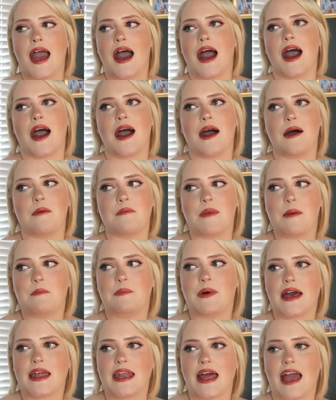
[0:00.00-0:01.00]
um,
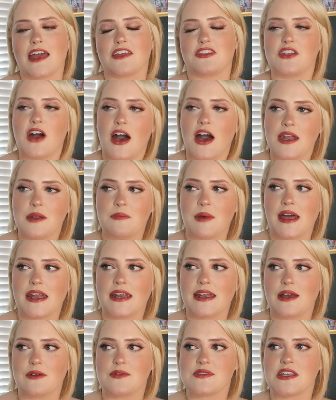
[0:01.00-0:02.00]
but I thought about
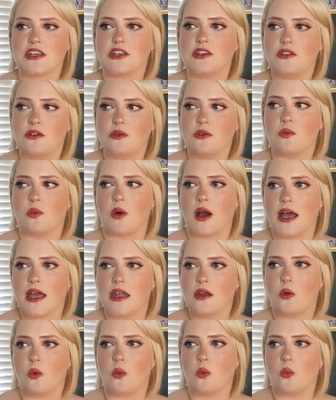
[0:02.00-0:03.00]
it I was like you know what